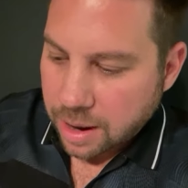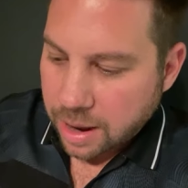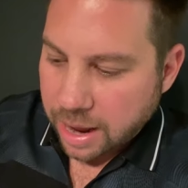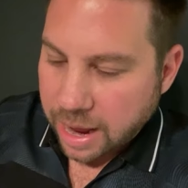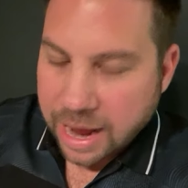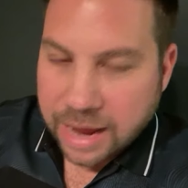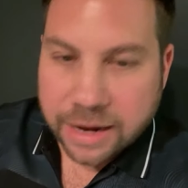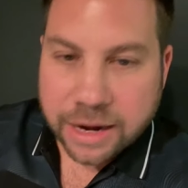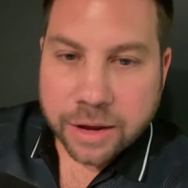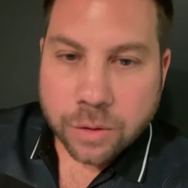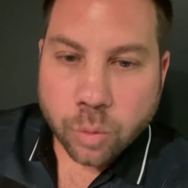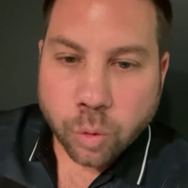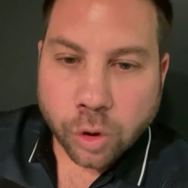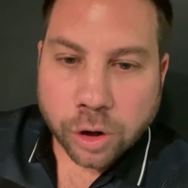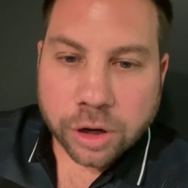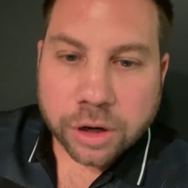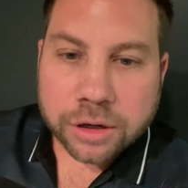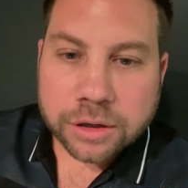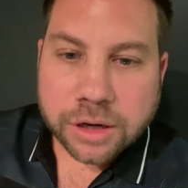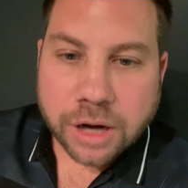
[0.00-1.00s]
any
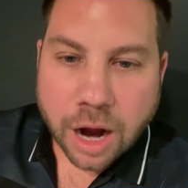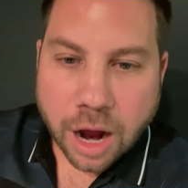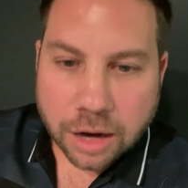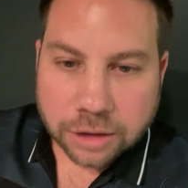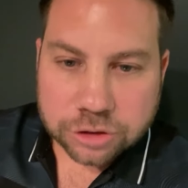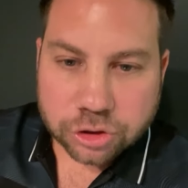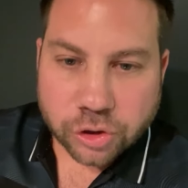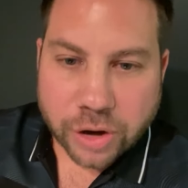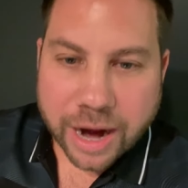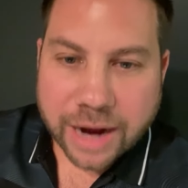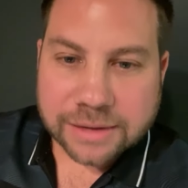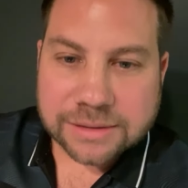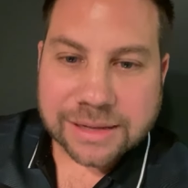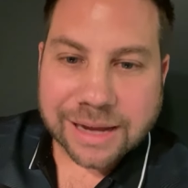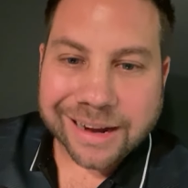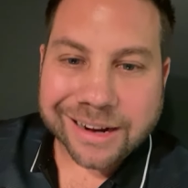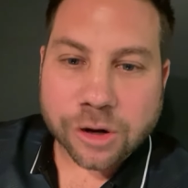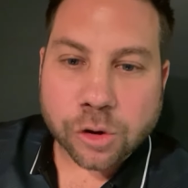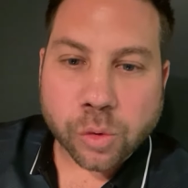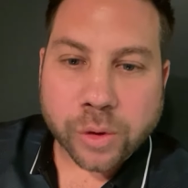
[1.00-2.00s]
word contracts,
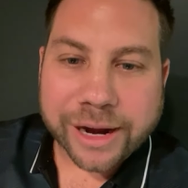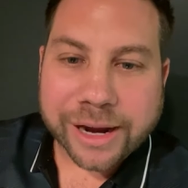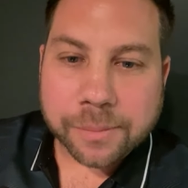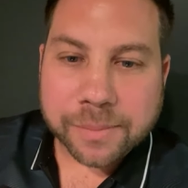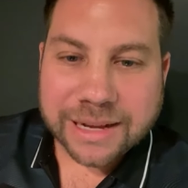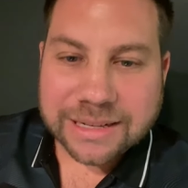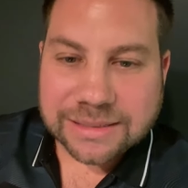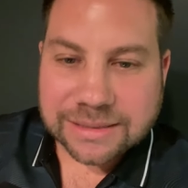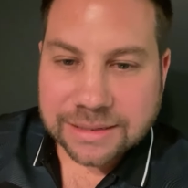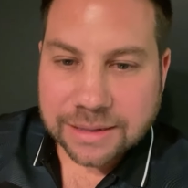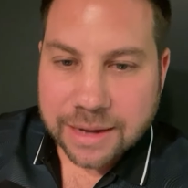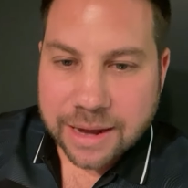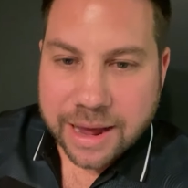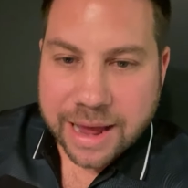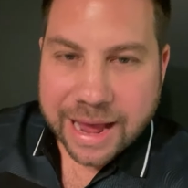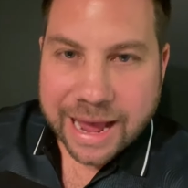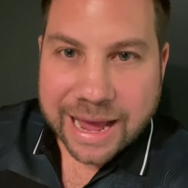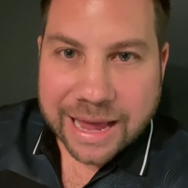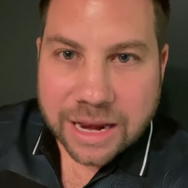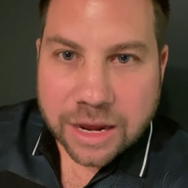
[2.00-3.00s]
agreements,
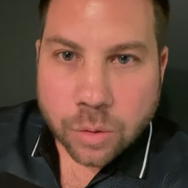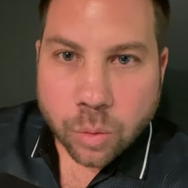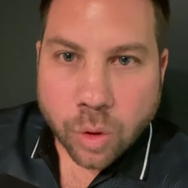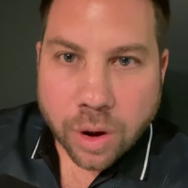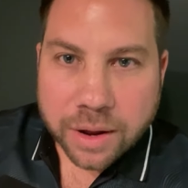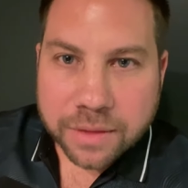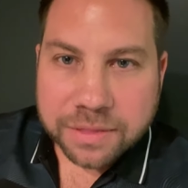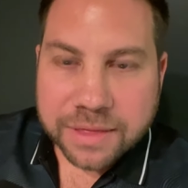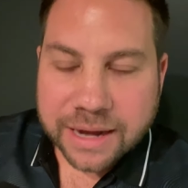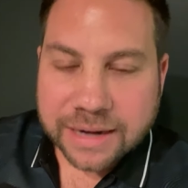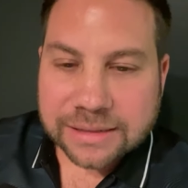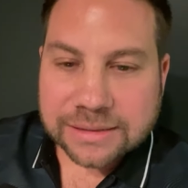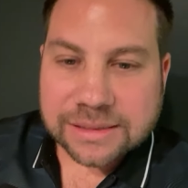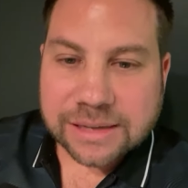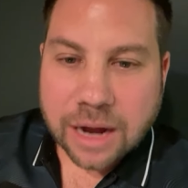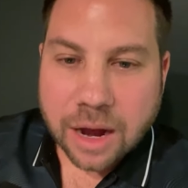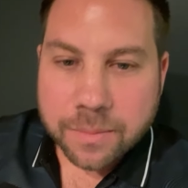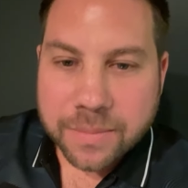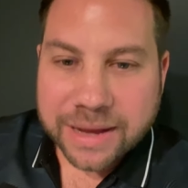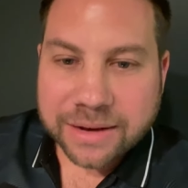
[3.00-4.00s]
anyone that has
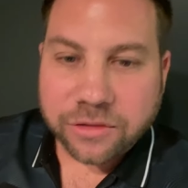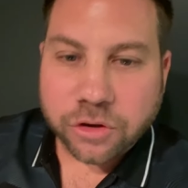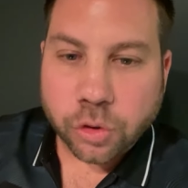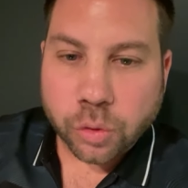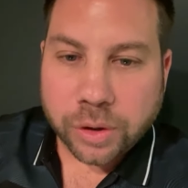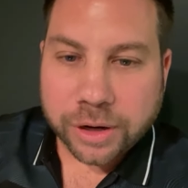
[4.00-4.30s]
come into